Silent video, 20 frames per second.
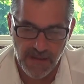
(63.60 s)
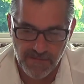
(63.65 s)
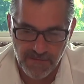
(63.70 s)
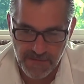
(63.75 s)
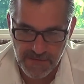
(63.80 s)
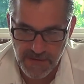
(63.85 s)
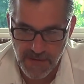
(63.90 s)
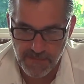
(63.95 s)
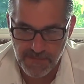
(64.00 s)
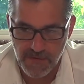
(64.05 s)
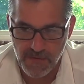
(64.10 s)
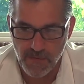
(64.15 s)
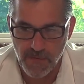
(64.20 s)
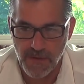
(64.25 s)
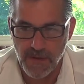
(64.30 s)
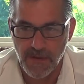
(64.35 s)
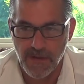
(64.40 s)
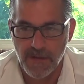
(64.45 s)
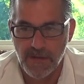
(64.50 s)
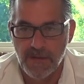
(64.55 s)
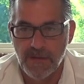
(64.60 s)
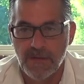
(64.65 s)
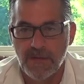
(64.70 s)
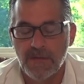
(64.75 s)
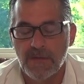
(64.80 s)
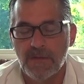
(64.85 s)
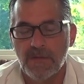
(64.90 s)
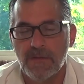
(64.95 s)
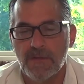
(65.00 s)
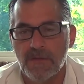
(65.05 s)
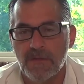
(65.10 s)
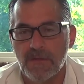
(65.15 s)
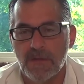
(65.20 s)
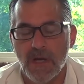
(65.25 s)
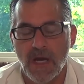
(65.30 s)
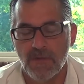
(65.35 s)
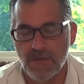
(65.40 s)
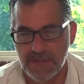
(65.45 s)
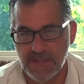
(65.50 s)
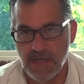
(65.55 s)
levels up to where
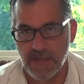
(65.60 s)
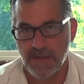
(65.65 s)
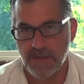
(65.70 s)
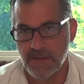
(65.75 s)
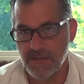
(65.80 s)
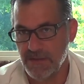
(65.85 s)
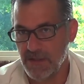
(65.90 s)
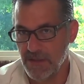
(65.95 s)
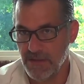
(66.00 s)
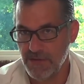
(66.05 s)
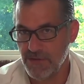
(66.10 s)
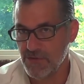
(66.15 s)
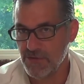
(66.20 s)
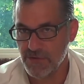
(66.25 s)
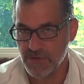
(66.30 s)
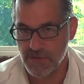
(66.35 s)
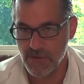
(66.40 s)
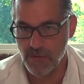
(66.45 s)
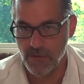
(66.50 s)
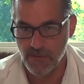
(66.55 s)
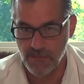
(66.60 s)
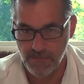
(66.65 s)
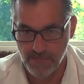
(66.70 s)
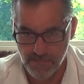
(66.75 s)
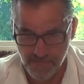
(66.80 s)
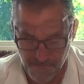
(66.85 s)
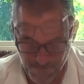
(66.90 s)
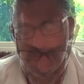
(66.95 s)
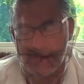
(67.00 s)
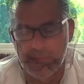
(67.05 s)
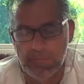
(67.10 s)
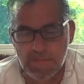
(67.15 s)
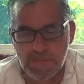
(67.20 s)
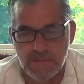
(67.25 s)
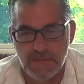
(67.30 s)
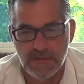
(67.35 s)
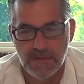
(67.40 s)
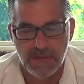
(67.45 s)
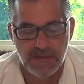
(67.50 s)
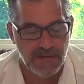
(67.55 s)
I was out of the danger zone.
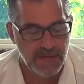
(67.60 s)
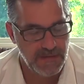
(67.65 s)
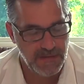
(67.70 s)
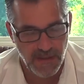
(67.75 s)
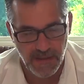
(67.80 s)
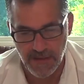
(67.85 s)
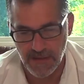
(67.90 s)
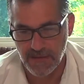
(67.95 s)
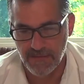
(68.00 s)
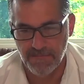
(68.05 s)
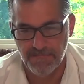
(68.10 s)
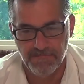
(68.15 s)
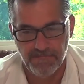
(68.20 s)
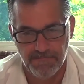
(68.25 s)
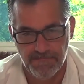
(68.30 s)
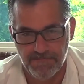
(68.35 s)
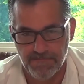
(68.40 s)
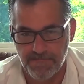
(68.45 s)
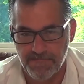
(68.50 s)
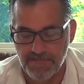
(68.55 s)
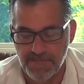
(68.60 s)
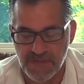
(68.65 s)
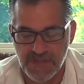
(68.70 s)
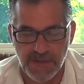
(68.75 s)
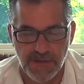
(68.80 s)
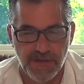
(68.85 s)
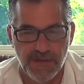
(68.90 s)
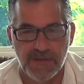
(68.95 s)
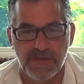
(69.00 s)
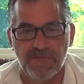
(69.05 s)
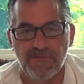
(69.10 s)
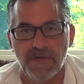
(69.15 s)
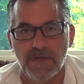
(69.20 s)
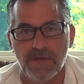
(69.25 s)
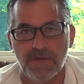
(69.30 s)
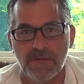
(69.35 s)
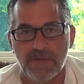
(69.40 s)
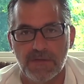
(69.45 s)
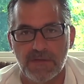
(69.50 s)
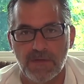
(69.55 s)
This entire series of
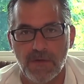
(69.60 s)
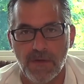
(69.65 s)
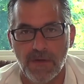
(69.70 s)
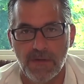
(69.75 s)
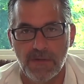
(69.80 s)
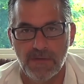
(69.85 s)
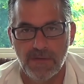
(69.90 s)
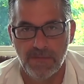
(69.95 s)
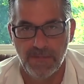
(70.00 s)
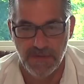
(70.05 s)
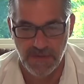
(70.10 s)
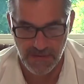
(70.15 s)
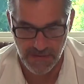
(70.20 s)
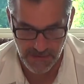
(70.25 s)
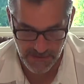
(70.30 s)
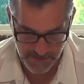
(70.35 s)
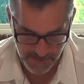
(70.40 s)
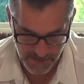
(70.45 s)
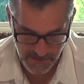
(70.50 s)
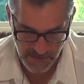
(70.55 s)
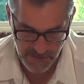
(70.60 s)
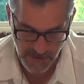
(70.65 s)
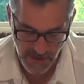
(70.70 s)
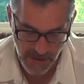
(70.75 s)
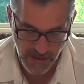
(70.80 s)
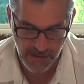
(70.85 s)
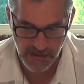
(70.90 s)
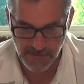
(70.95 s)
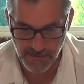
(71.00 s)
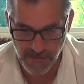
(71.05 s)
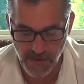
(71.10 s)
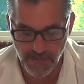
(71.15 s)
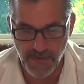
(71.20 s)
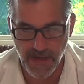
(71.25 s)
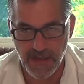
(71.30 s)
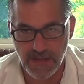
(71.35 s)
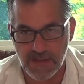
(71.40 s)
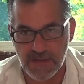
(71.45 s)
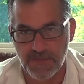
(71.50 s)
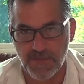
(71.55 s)
videos is going to be talking about
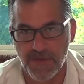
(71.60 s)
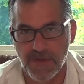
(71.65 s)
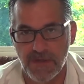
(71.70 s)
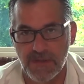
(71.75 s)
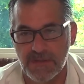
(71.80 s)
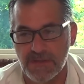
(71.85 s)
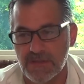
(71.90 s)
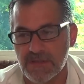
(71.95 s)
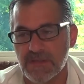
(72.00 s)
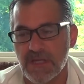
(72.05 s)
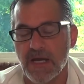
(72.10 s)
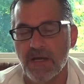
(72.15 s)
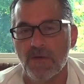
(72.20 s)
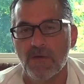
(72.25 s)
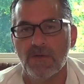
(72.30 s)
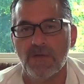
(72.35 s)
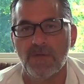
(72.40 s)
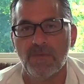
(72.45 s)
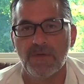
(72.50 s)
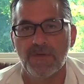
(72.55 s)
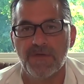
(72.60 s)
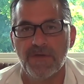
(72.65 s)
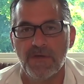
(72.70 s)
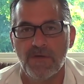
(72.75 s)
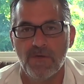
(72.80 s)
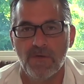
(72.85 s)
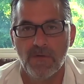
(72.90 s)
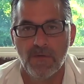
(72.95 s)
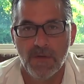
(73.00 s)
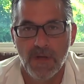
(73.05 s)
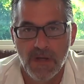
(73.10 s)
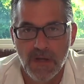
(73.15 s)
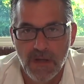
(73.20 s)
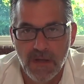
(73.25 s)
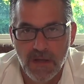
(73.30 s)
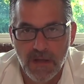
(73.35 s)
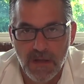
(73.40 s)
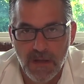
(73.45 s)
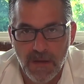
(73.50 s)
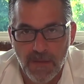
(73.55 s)
my experiences not only with
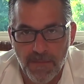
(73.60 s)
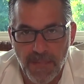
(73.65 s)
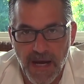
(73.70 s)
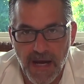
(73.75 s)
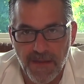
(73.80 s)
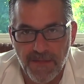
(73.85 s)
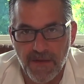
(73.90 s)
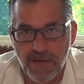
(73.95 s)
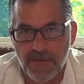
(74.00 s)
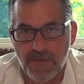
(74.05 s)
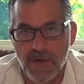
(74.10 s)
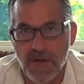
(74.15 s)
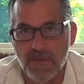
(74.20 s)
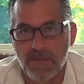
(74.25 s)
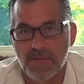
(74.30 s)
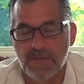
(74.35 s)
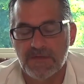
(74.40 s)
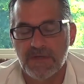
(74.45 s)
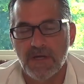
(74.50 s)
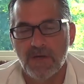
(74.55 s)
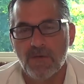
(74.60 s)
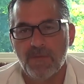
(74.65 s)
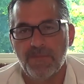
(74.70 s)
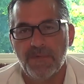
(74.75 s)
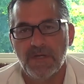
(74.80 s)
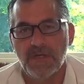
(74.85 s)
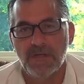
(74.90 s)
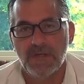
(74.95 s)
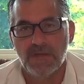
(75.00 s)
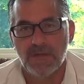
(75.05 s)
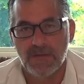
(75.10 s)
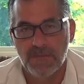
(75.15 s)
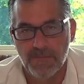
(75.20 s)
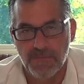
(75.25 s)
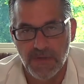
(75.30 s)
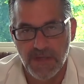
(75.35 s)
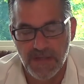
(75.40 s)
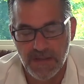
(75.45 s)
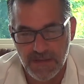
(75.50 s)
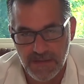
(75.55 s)
idiopathic thrombocytopenia
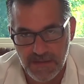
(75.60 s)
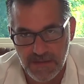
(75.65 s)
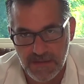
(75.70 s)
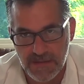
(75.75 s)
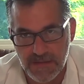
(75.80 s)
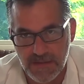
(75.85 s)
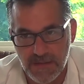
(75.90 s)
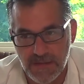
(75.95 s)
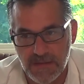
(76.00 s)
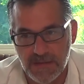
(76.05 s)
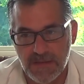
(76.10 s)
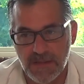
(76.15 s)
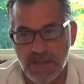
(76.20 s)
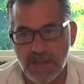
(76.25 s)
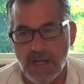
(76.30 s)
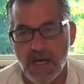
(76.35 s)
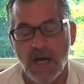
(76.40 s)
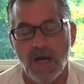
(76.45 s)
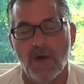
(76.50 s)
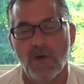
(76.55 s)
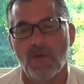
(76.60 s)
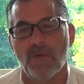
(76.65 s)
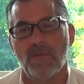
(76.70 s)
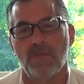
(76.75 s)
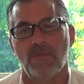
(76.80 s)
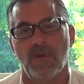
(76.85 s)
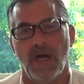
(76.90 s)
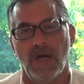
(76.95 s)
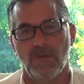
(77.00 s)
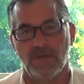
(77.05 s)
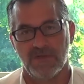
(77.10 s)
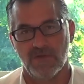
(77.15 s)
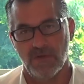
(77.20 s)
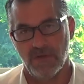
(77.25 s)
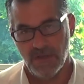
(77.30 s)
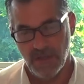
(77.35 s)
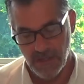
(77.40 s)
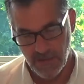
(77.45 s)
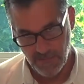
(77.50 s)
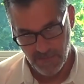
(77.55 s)
platelet disease and how I was
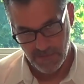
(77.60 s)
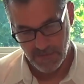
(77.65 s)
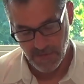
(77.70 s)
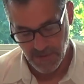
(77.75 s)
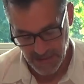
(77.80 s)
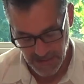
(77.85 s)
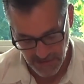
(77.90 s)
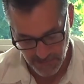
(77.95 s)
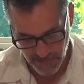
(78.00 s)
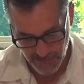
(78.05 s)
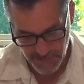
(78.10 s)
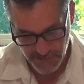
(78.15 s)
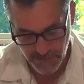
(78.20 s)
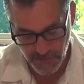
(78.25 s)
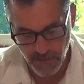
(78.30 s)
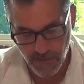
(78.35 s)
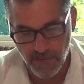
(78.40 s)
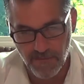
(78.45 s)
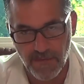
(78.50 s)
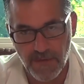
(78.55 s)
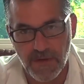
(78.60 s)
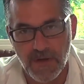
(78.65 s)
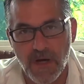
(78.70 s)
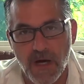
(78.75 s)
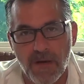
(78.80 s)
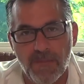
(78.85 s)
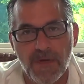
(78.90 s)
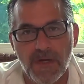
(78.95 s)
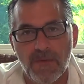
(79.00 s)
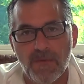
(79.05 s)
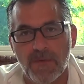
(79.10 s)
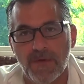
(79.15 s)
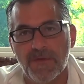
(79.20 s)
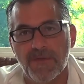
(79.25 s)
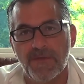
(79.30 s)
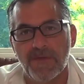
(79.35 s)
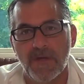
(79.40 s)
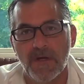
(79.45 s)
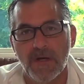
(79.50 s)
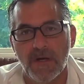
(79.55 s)
able to overcome it
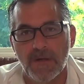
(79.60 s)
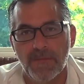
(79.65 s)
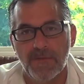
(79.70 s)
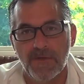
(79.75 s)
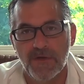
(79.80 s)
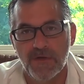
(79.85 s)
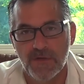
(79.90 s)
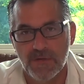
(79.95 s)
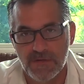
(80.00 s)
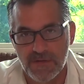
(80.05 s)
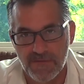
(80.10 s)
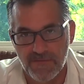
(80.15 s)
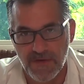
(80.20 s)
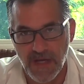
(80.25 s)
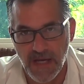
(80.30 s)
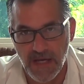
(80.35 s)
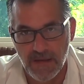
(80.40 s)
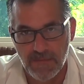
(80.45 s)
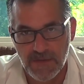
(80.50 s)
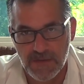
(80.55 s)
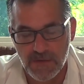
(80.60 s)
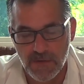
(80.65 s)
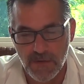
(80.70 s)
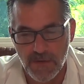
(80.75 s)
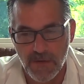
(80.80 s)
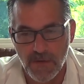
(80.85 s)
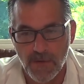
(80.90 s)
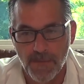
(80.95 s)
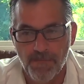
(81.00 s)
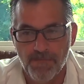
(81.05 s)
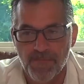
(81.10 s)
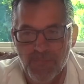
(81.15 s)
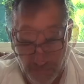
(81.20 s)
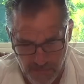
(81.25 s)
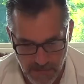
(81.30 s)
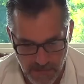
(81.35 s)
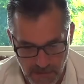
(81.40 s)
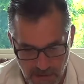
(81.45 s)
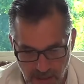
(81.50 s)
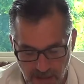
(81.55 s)
with the use of cannabis oil,
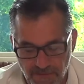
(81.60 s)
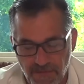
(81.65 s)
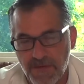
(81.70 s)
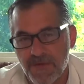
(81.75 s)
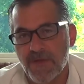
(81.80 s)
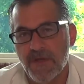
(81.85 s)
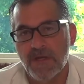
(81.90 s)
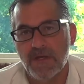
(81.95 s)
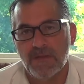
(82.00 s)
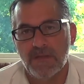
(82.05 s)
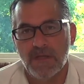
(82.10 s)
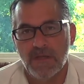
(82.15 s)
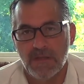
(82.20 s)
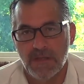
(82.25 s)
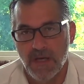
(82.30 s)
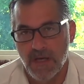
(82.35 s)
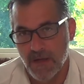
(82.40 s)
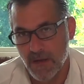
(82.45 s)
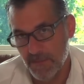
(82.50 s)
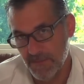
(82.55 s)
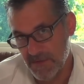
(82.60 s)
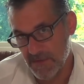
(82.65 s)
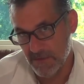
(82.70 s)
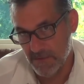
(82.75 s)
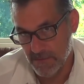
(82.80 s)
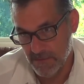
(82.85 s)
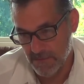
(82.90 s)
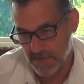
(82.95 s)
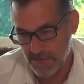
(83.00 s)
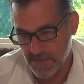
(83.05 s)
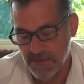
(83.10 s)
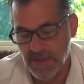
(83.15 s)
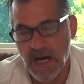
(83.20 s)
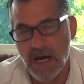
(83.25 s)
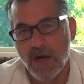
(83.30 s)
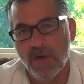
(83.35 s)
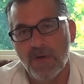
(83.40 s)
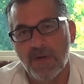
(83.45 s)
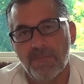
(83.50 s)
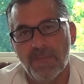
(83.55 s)
everything that led up to
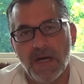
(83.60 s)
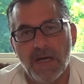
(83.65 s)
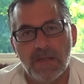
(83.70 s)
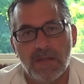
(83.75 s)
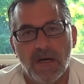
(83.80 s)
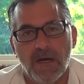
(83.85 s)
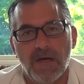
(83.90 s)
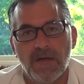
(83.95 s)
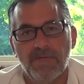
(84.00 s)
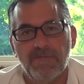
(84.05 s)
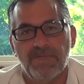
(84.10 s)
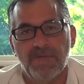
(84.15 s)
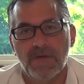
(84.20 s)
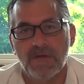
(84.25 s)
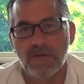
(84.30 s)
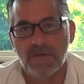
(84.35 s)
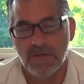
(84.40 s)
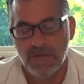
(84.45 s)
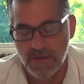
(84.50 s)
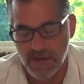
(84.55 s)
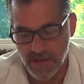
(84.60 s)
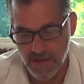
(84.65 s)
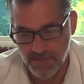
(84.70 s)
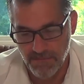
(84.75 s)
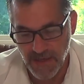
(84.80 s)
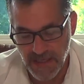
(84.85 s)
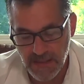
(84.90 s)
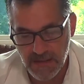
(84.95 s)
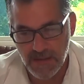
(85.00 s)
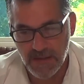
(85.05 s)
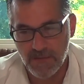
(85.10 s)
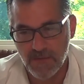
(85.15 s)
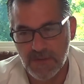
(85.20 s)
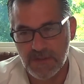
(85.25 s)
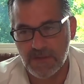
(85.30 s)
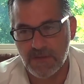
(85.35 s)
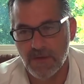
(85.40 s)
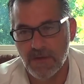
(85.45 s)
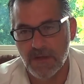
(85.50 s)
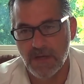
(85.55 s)
now in my life, and mainly
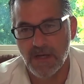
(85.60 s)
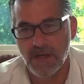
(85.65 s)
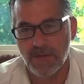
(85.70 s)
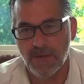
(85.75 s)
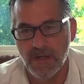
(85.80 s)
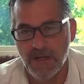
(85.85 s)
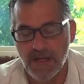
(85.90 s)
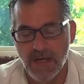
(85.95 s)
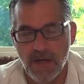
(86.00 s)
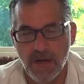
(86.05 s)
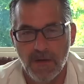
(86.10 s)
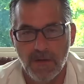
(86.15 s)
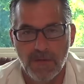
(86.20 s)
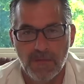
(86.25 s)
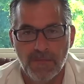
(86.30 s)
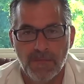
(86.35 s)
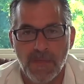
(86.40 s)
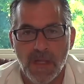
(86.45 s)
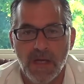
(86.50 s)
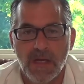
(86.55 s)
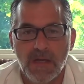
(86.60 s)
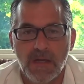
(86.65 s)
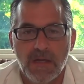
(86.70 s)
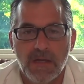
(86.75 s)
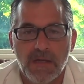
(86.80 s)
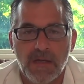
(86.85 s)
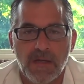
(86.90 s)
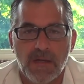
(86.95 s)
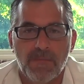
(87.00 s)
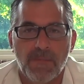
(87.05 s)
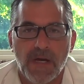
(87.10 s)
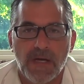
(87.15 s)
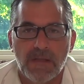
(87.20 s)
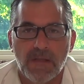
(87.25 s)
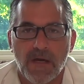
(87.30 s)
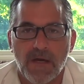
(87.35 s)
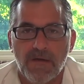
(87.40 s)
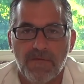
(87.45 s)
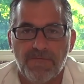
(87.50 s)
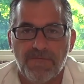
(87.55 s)
what's going on right now in my
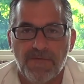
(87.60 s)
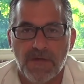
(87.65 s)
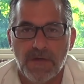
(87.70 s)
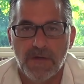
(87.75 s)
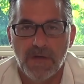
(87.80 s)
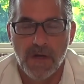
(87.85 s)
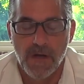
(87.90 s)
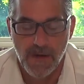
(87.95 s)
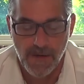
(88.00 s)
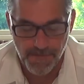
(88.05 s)
life, and